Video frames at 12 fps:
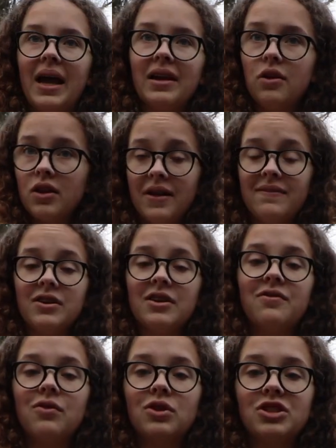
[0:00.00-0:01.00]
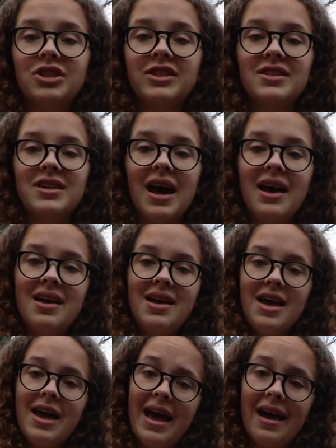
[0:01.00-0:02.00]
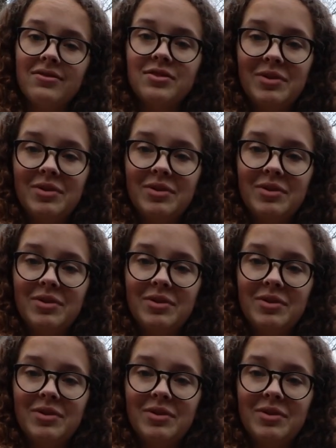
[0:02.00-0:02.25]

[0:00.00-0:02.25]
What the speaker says: I know that I'm very fortunate to not have